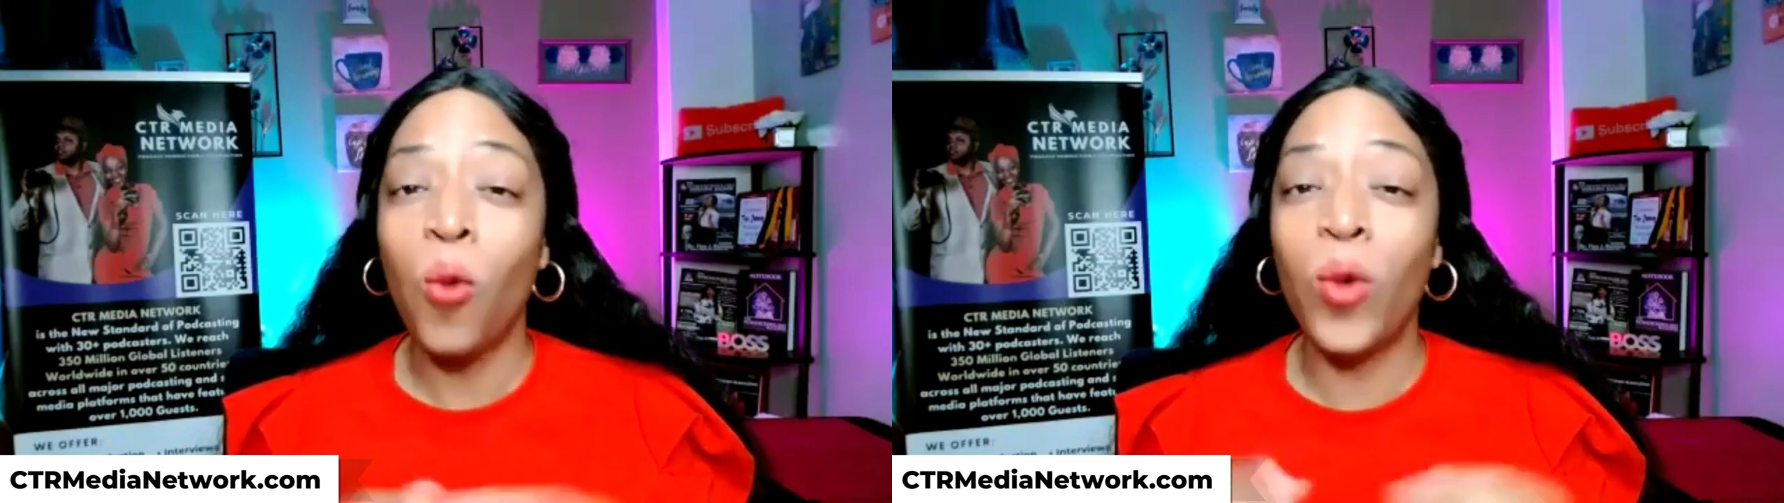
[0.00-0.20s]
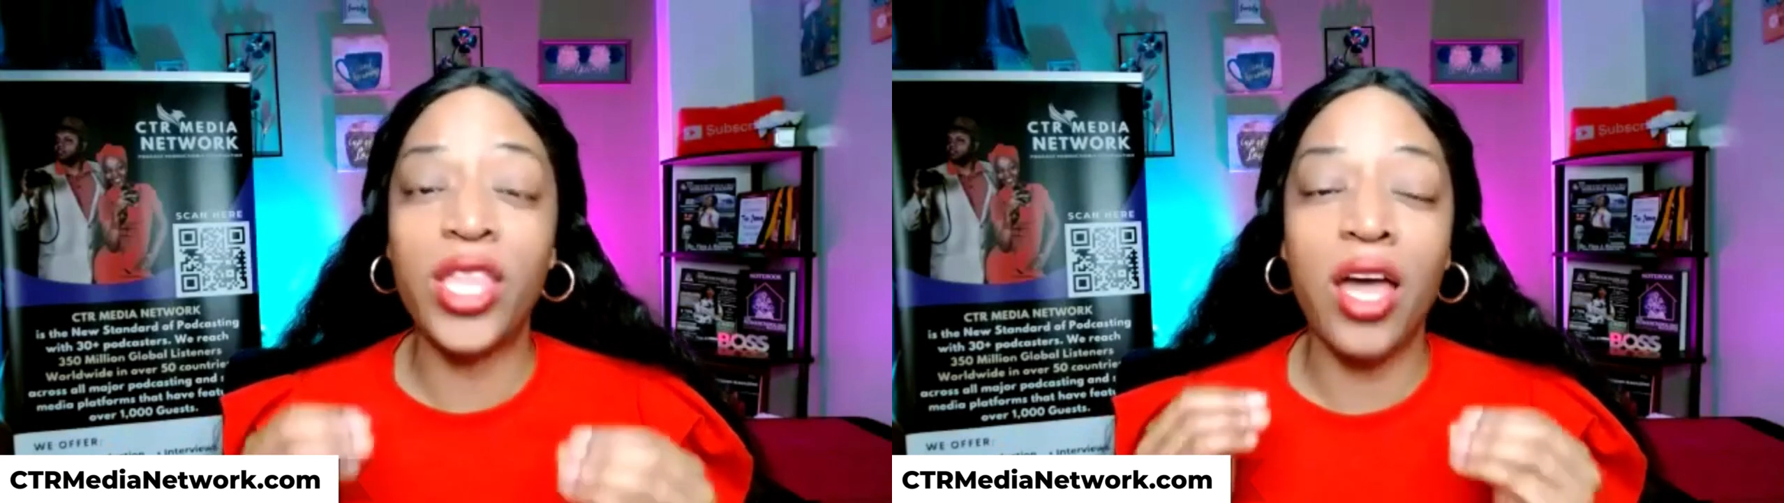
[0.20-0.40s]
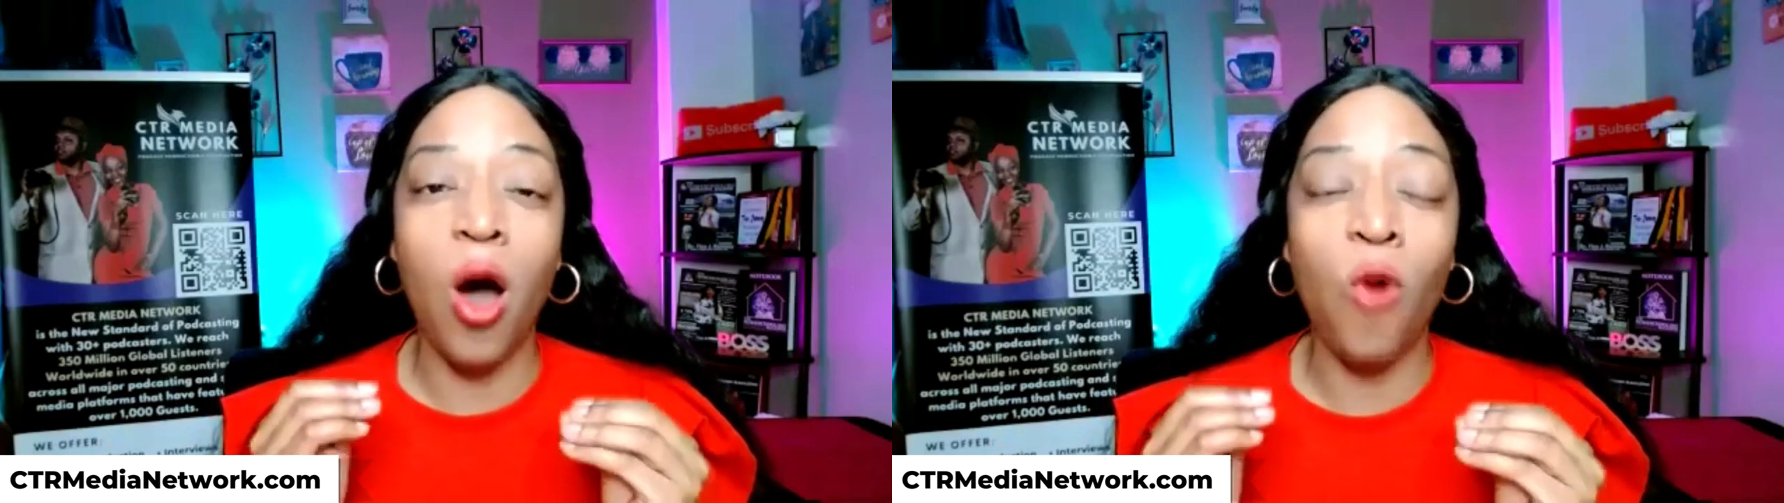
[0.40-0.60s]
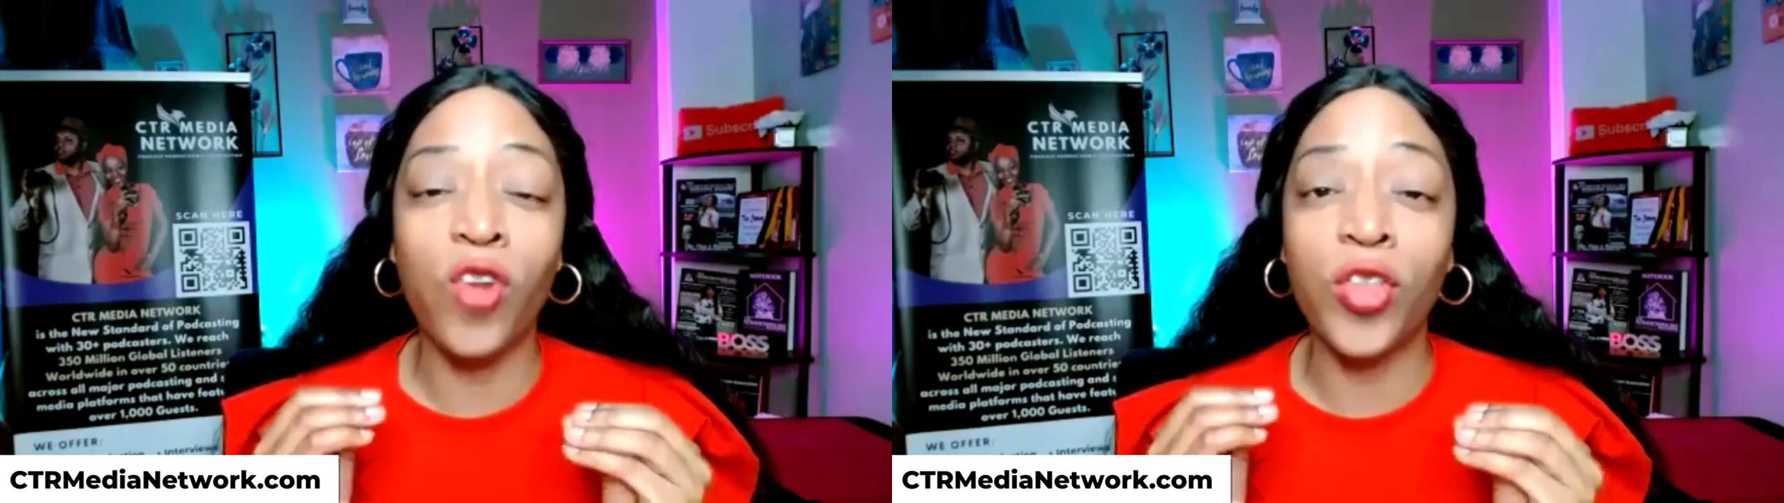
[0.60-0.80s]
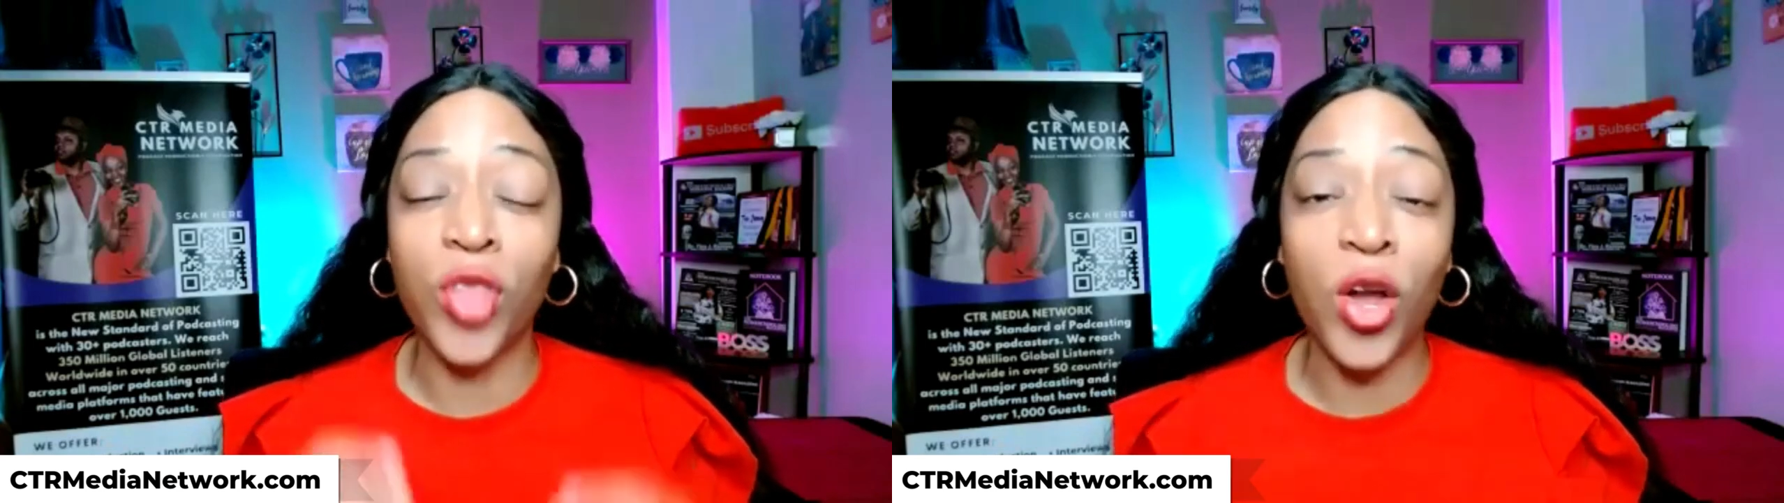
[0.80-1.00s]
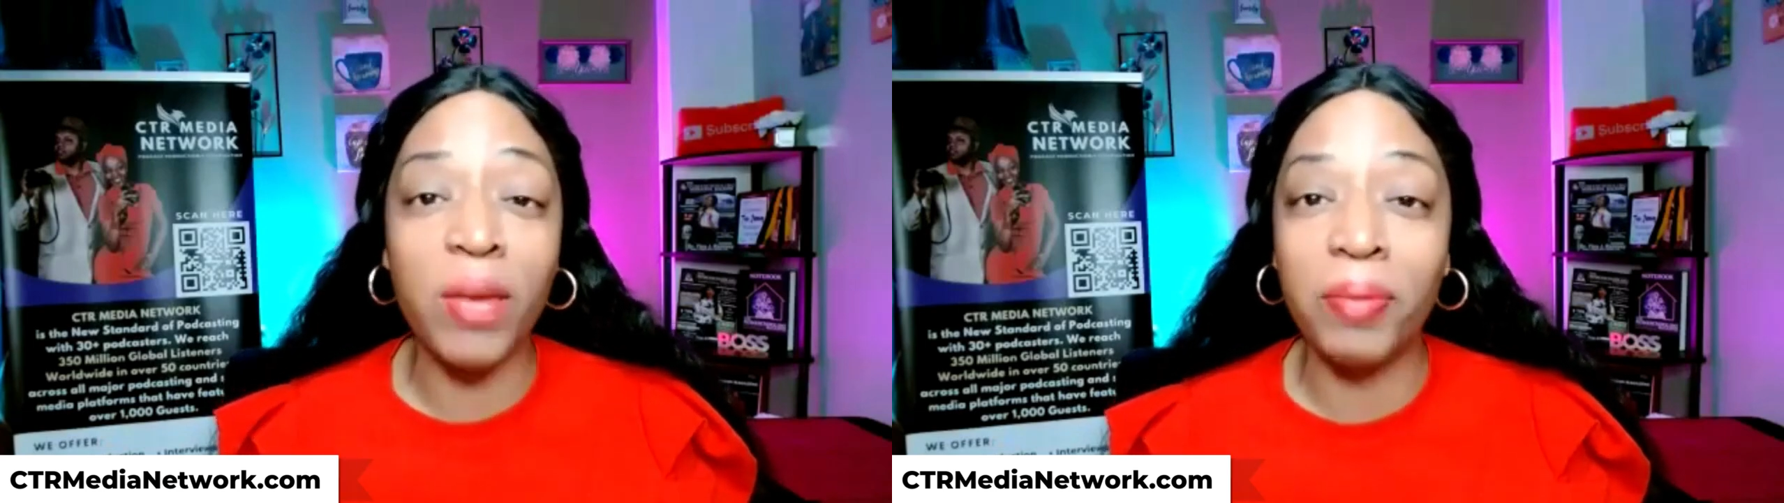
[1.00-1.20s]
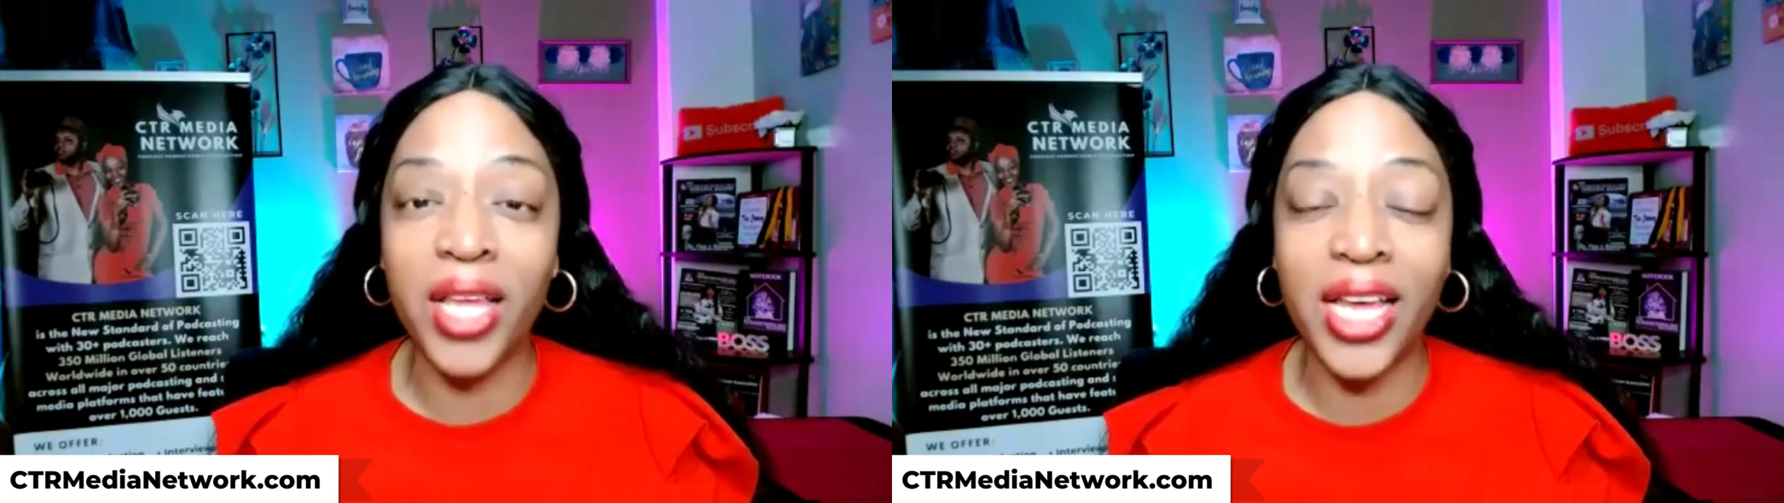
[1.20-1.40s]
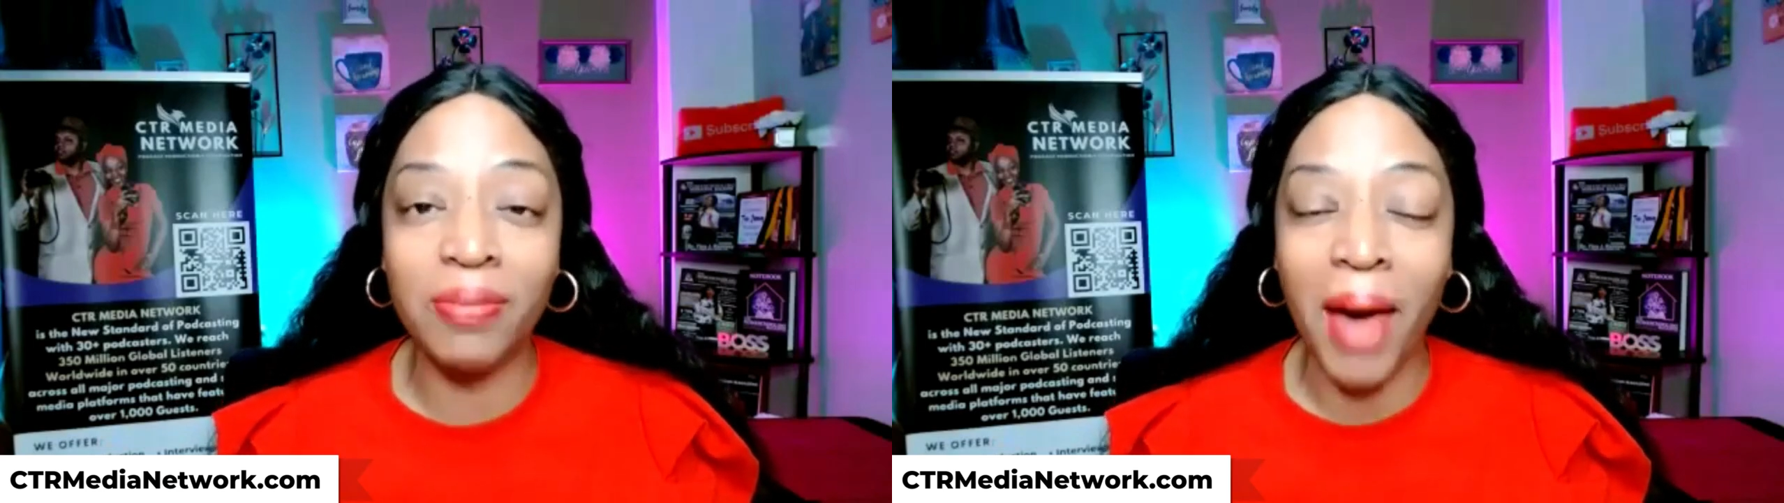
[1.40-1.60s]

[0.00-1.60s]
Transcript: with over 30 plus